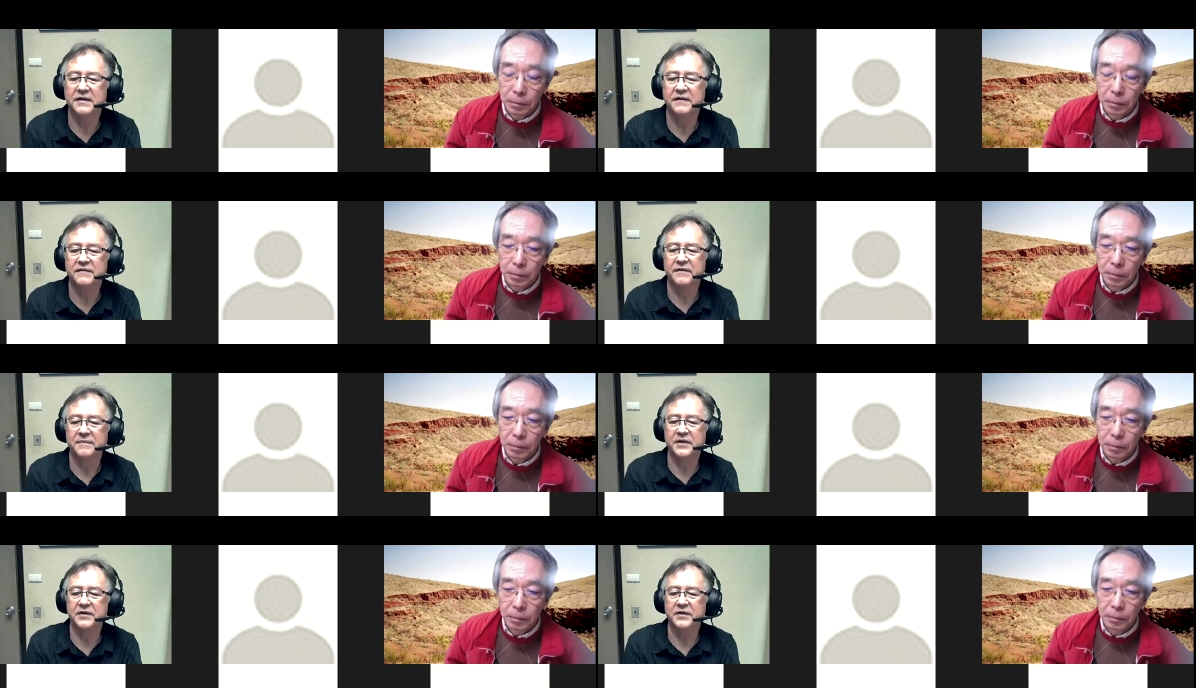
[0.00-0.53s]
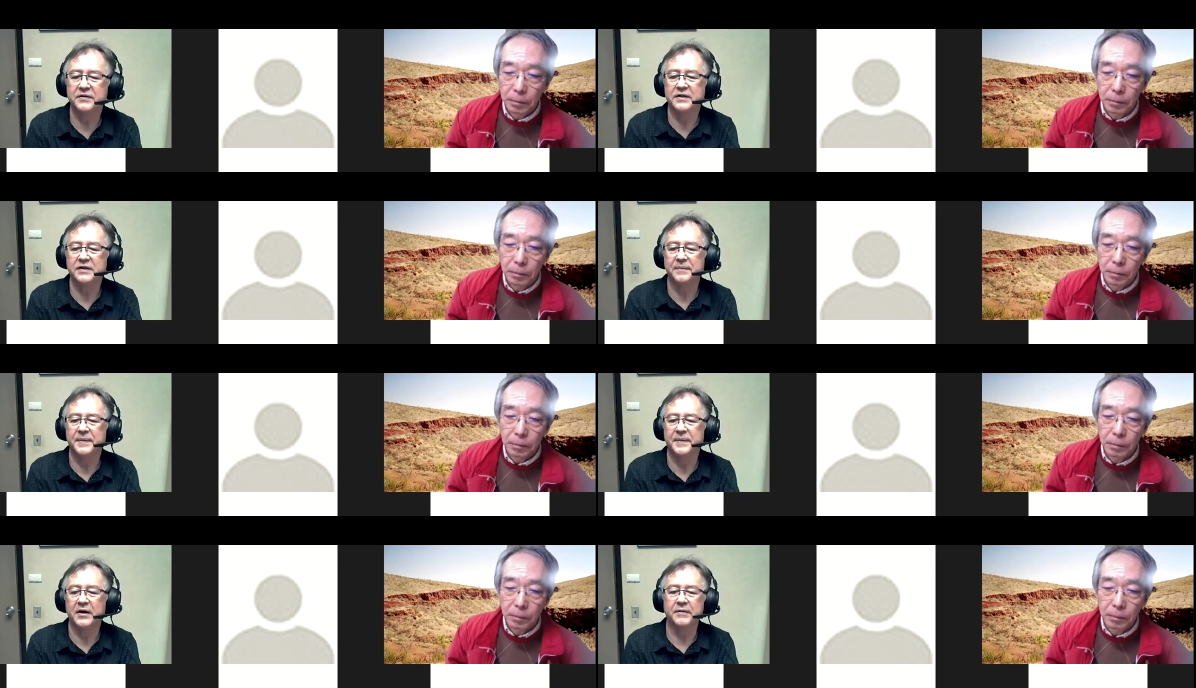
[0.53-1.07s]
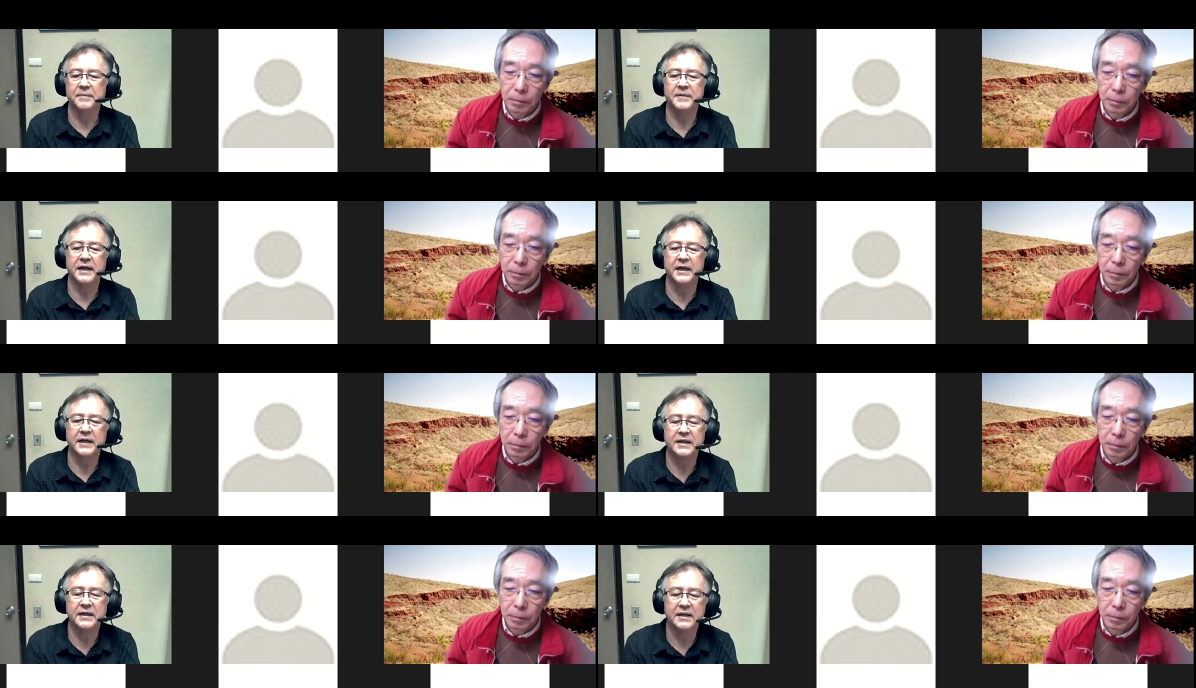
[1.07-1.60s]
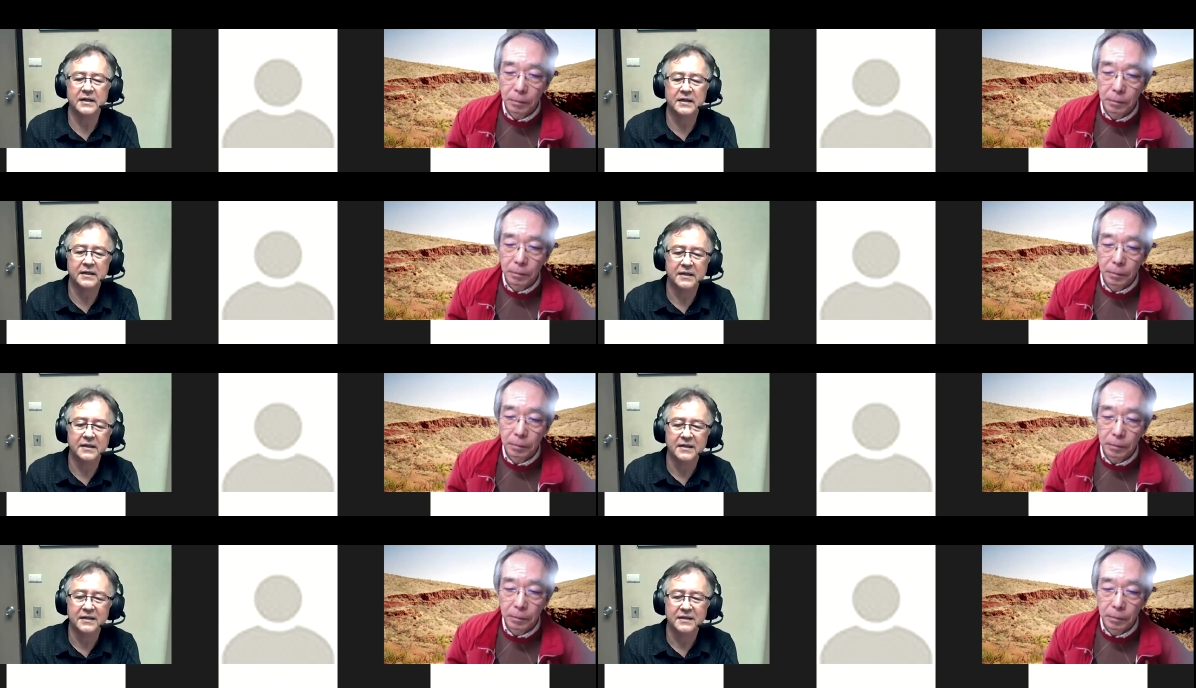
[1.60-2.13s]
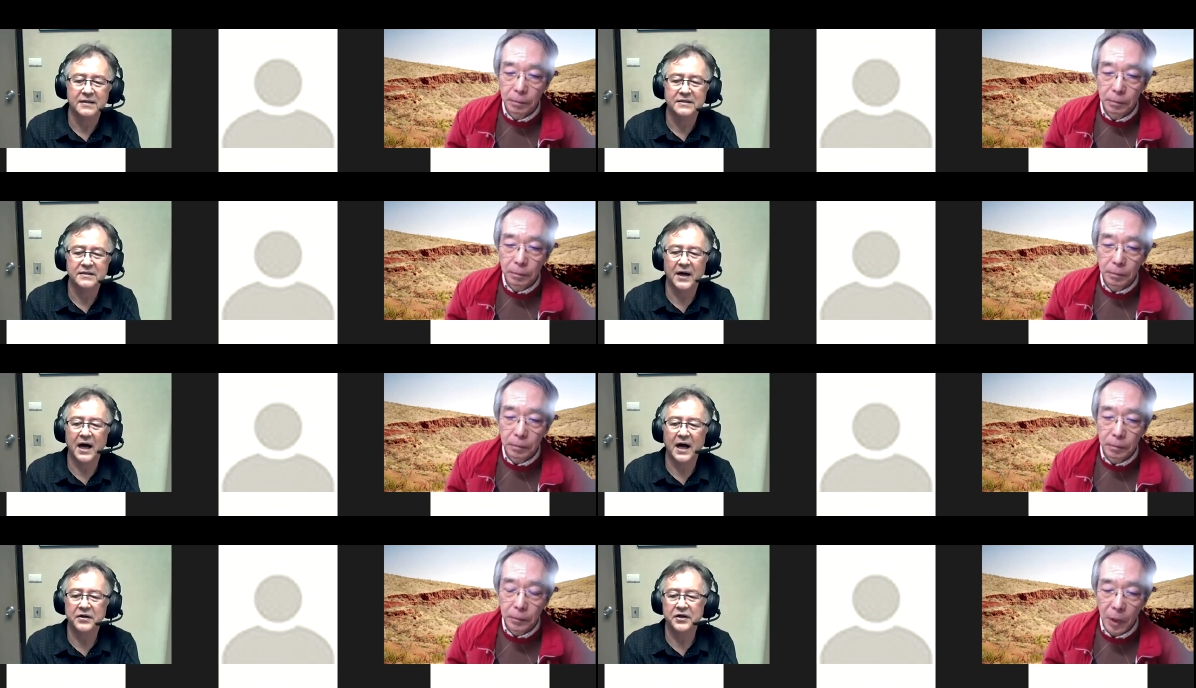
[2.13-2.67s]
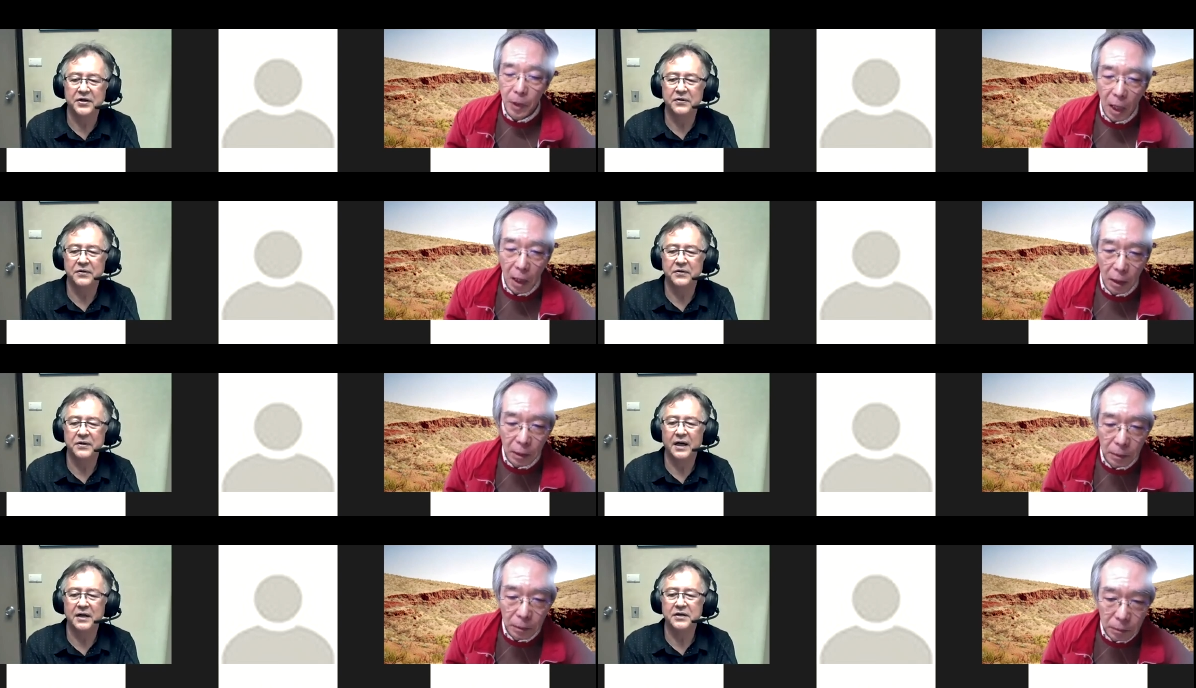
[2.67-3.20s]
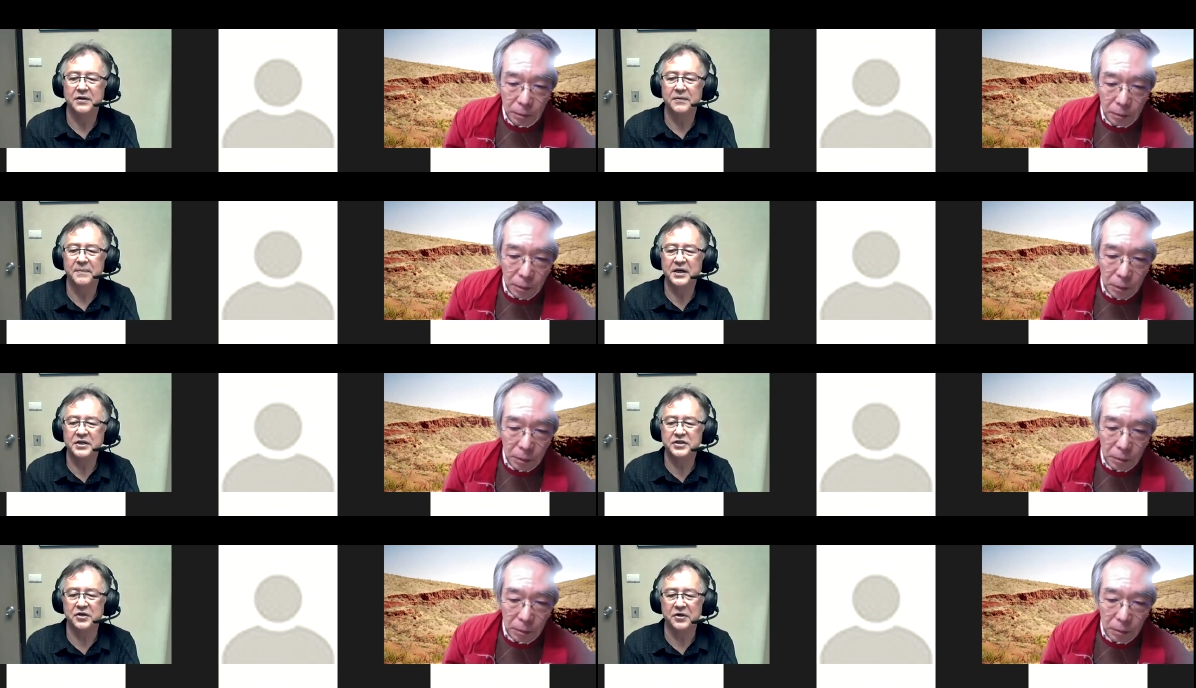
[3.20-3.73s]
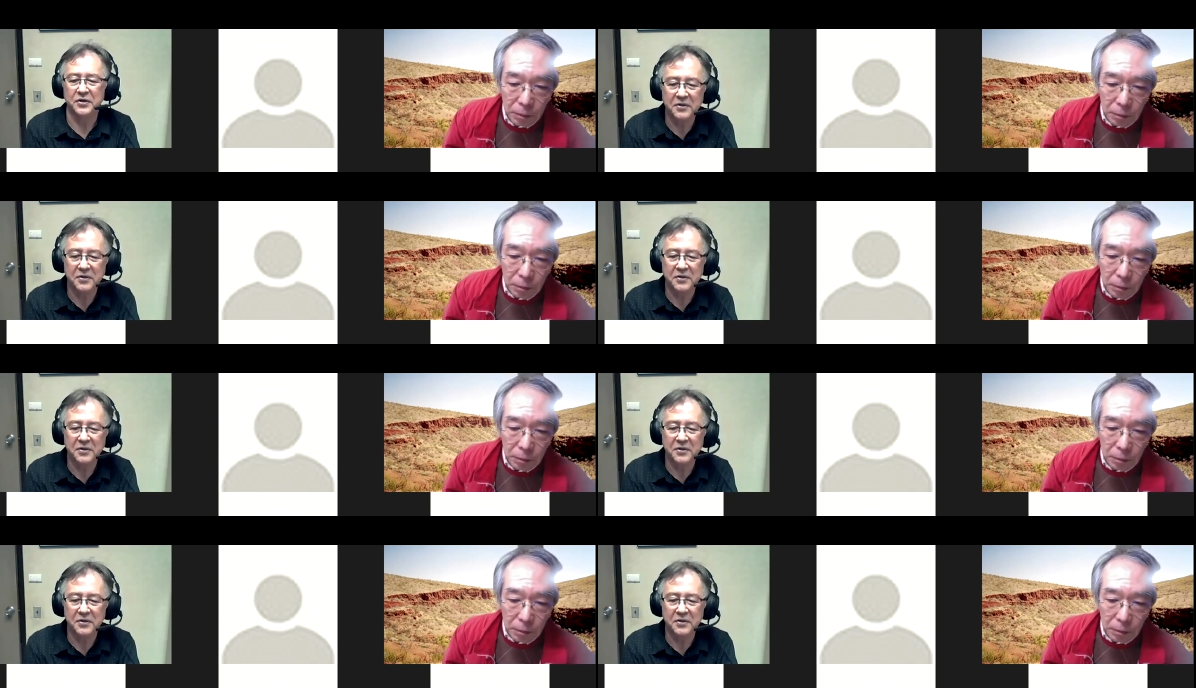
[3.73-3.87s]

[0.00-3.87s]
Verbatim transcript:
Speaker 1: from the nuclear power plant? So how do you how do you measure